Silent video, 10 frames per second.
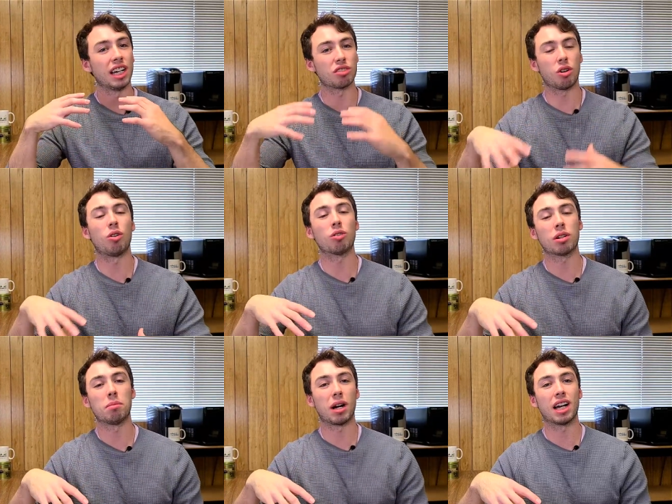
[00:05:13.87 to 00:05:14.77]
All
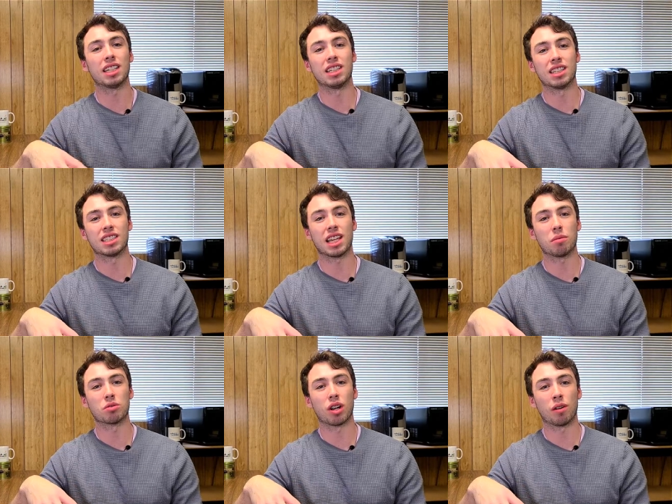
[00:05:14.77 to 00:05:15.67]
combined in the same
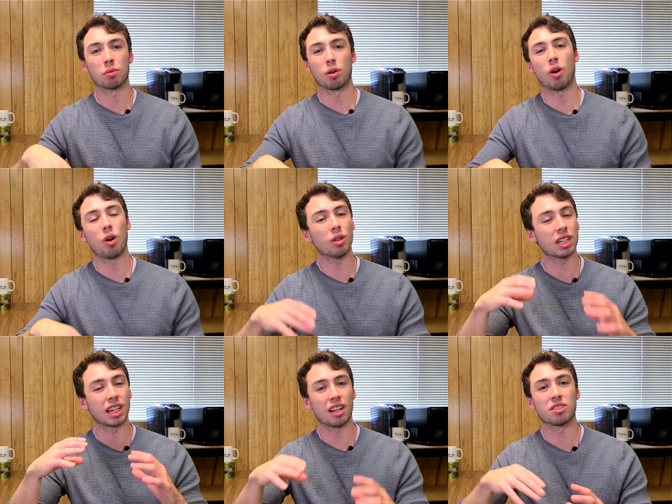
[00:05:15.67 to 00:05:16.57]
software, all the
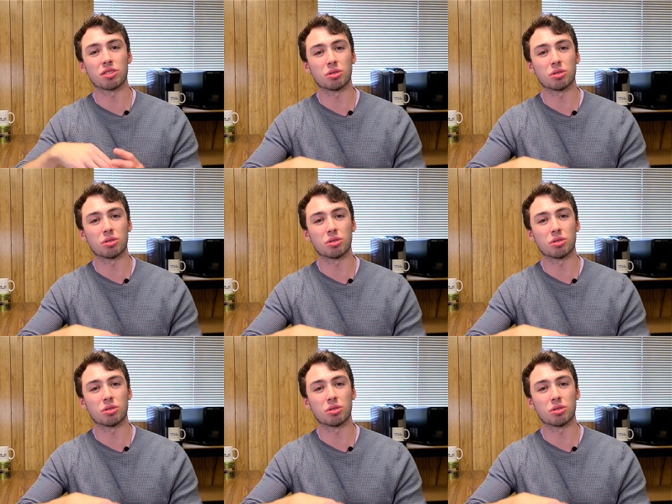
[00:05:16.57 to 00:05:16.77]
analysis